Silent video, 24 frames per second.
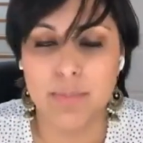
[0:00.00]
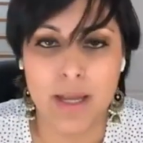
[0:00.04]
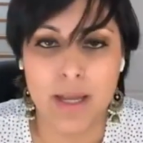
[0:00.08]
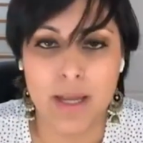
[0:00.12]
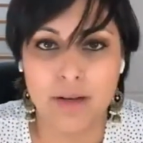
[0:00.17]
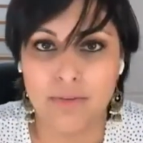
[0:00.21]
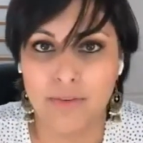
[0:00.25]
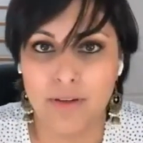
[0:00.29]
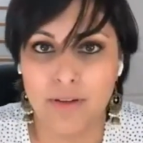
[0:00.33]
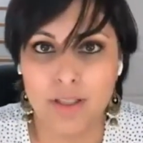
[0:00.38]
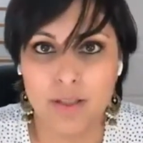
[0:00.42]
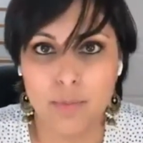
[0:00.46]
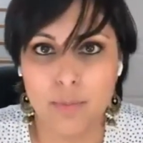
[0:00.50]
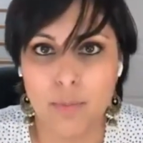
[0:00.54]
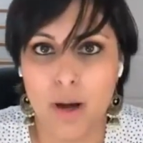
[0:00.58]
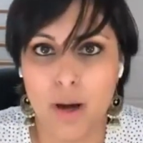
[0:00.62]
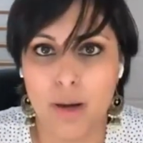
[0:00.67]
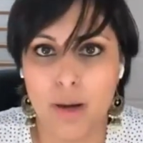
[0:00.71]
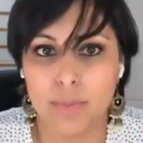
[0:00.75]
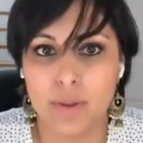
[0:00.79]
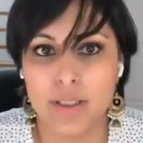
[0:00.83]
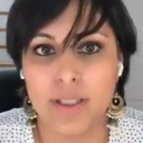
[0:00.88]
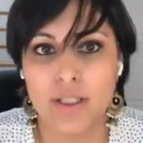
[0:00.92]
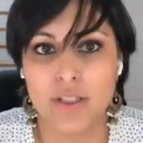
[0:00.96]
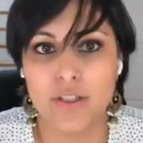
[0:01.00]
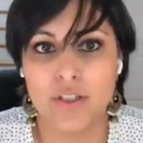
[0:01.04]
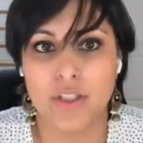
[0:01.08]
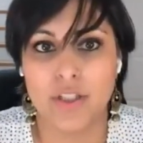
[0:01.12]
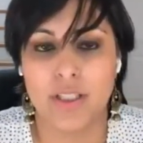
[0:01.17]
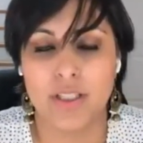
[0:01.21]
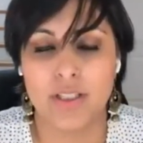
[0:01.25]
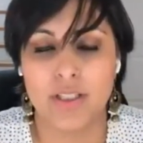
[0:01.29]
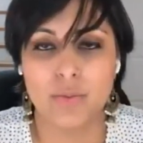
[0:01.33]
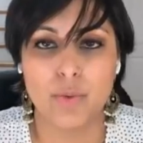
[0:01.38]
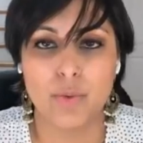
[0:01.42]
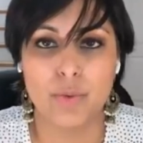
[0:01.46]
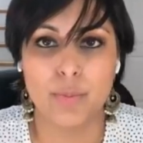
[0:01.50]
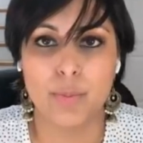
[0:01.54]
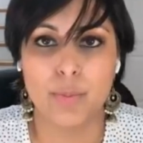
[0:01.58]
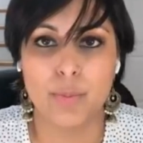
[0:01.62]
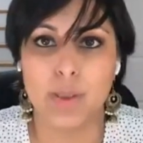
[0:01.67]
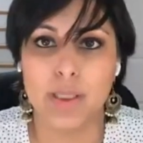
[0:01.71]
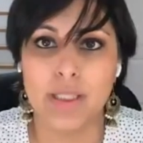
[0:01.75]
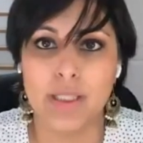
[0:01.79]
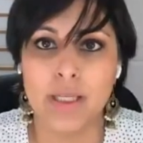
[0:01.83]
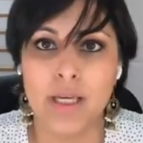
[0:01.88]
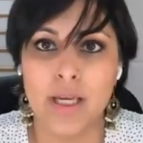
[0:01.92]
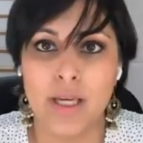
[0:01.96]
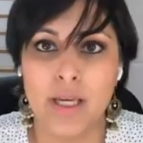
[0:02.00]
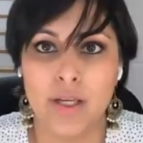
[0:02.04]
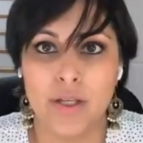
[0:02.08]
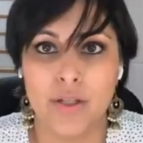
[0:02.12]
benefit the populations would be,